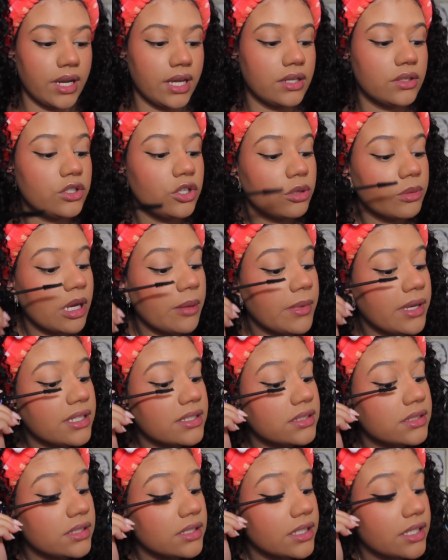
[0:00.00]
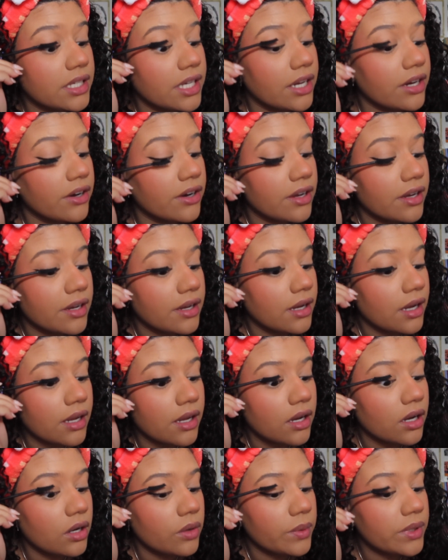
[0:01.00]
I do my mascara, I
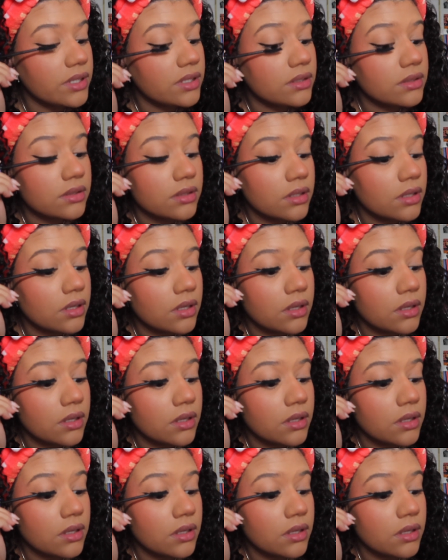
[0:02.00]
always